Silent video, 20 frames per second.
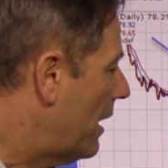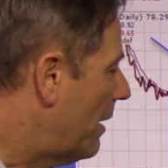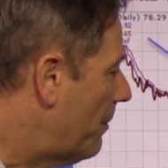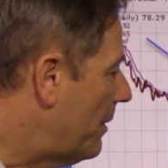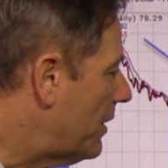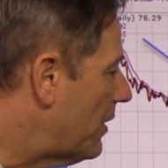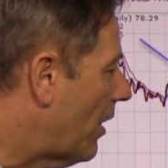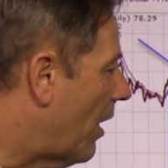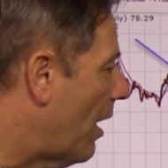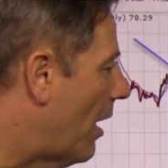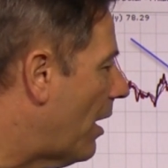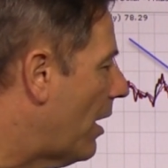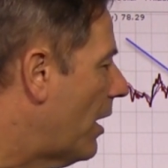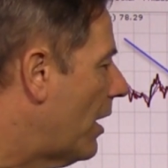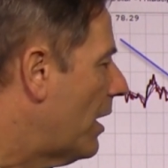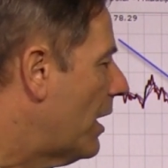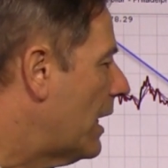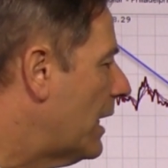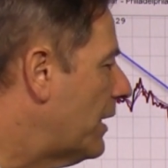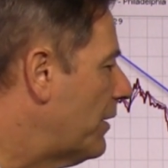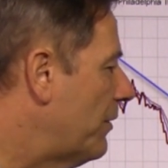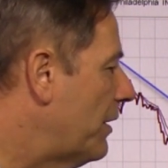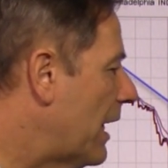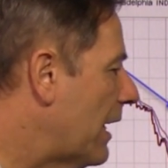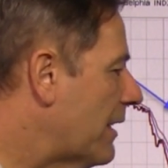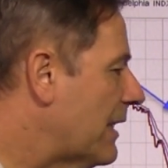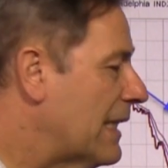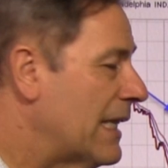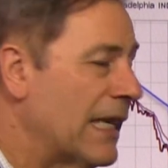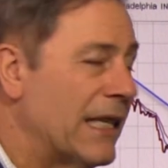Then we saw in
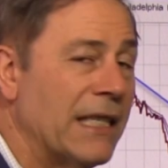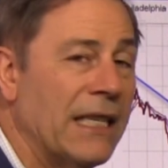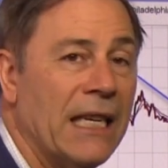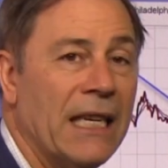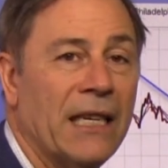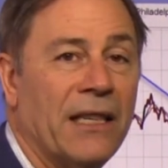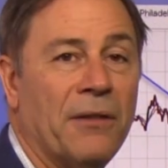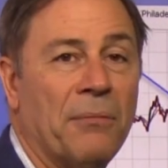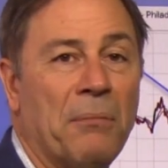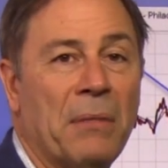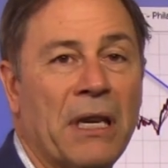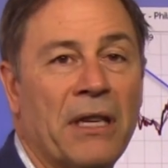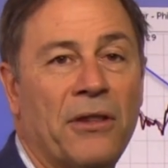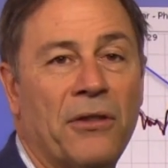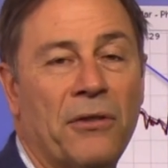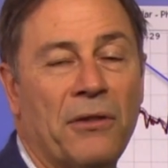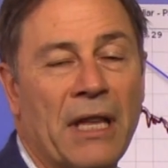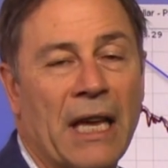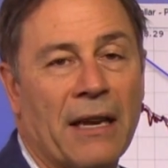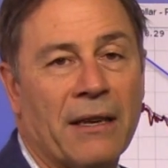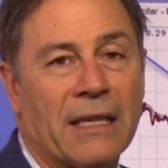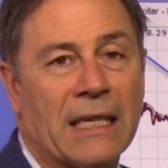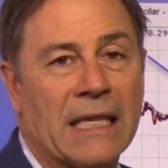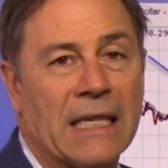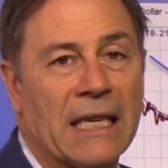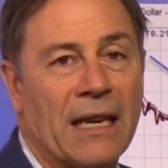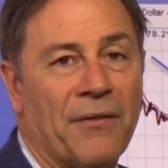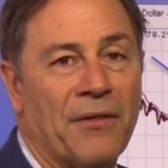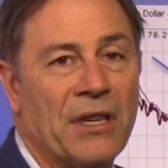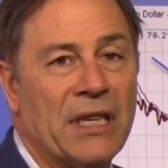2016 to
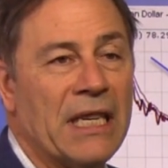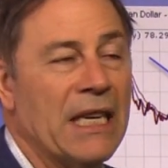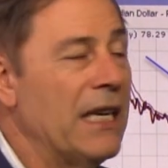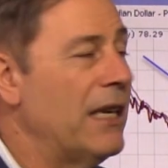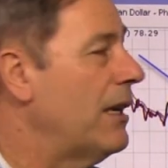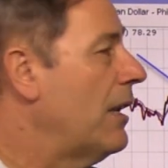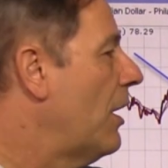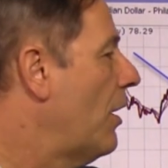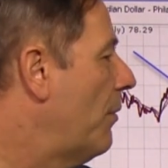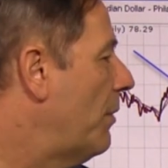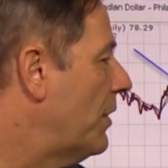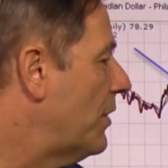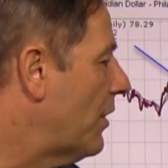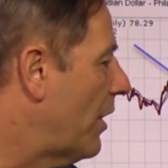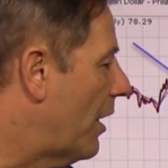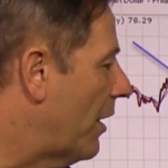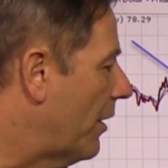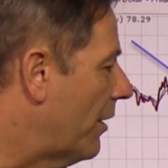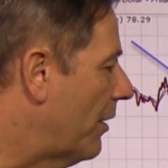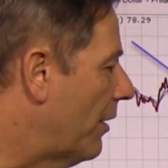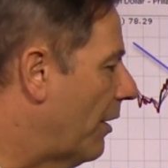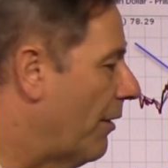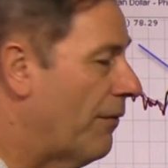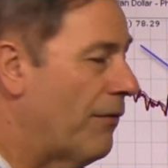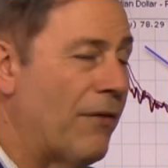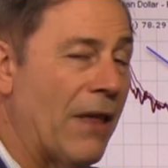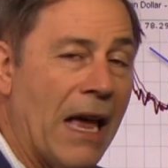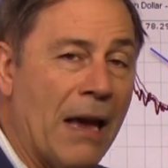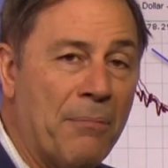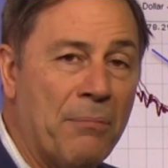mid-2017, we saw a
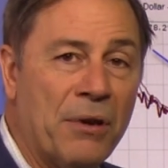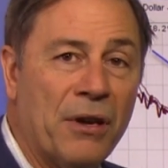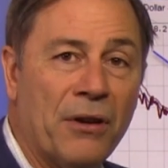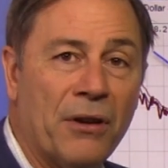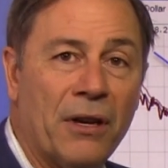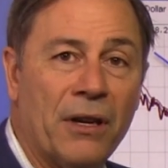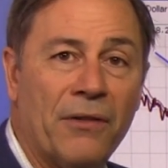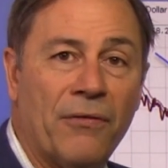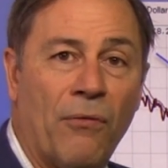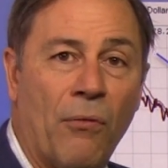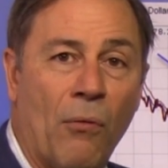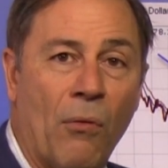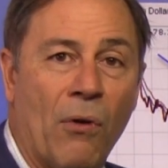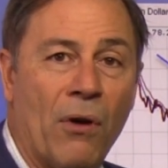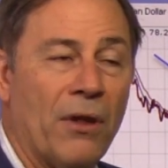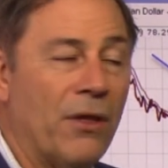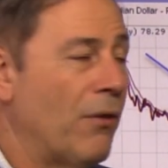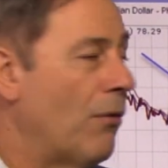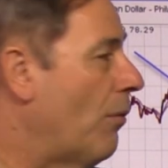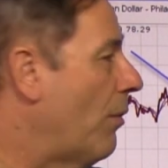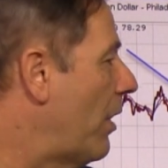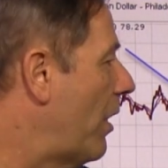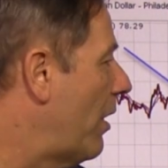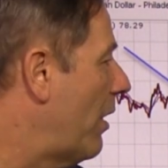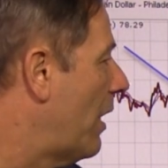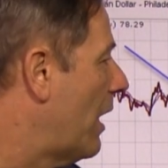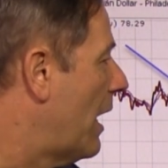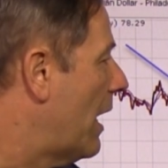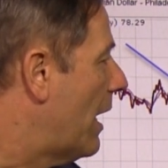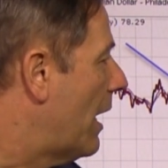flat period for the
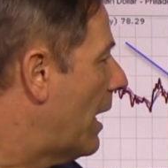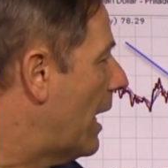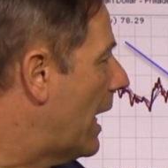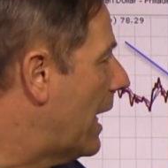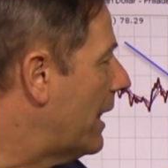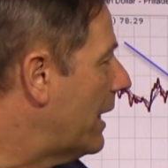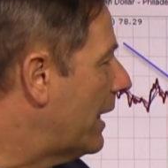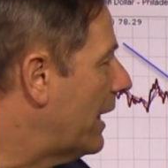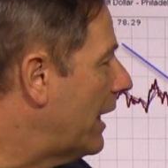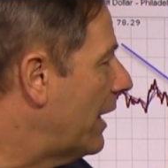oil, and the